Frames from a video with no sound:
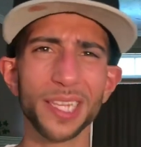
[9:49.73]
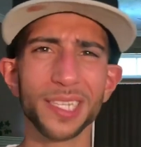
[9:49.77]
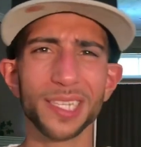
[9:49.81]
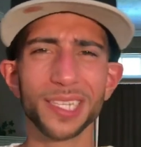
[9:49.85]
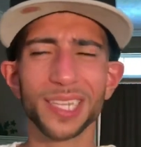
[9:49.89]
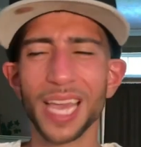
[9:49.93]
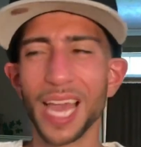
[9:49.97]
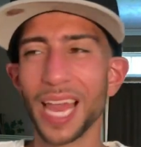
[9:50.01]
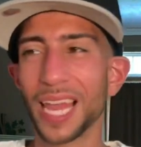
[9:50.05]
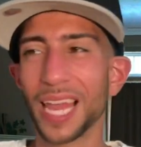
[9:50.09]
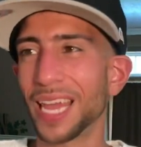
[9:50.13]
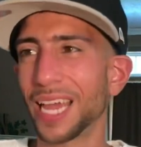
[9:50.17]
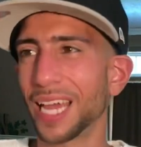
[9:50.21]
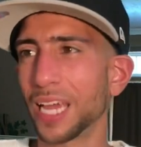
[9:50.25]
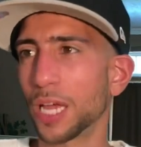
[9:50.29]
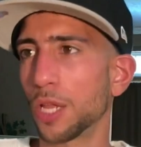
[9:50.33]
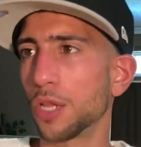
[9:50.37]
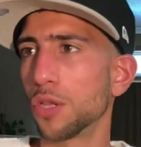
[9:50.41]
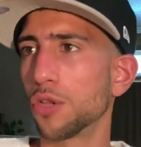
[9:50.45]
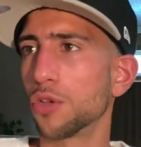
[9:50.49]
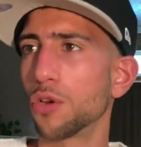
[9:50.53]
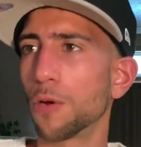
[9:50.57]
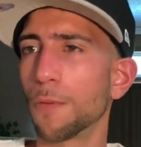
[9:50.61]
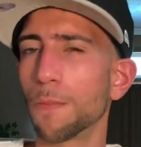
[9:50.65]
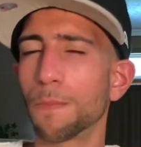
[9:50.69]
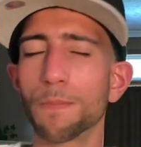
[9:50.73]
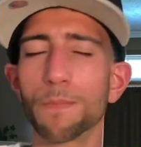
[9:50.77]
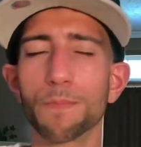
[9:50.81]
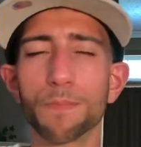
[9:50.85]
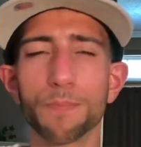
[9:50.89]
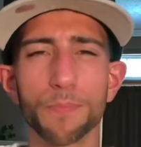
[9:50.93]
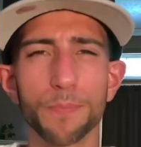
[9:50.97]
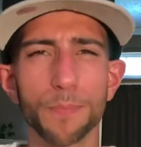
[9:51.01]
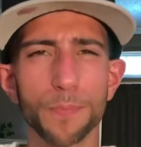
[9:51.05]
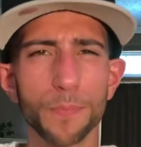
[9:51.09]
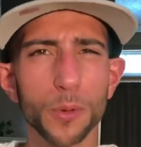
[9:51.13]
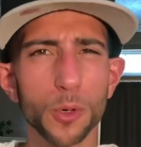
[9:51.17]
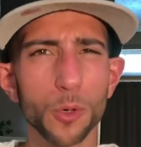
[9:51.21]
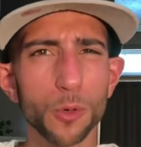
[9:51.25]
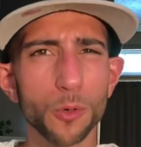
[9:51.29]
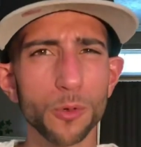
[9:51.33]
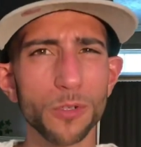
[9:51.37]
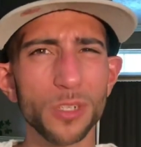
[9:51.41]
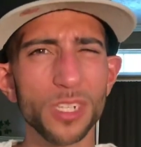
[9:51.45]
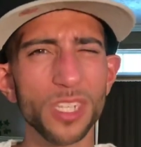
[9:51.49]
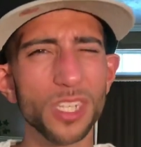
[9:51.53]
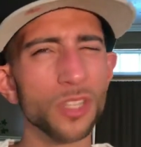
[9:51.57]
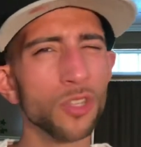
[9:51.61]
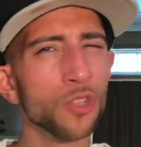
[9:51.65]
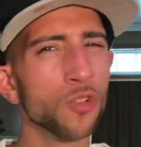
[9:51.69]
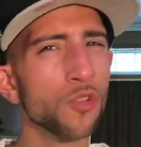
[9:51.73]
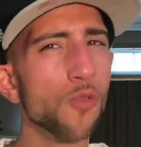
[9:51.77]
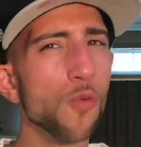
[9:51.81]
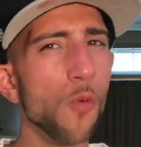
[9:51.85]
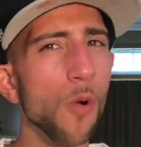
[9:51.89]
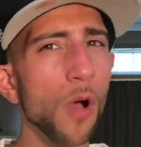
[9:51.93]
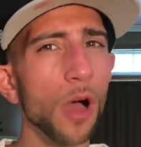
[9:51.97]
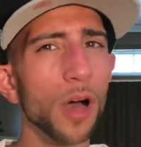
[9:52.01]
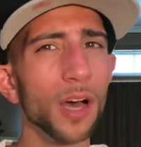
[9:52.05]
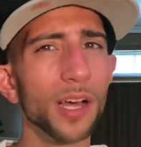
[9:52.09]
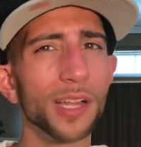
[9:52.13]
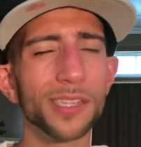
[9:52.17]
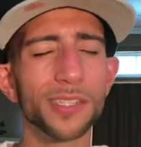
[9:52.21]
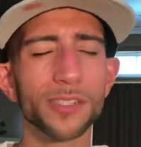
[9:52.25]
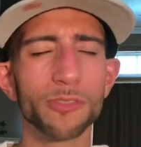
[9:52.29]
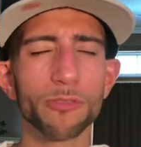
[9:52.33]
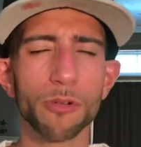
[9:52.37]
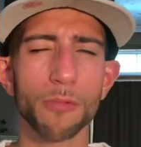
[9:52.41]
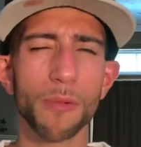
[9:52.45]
It's got like a little boozy nuance.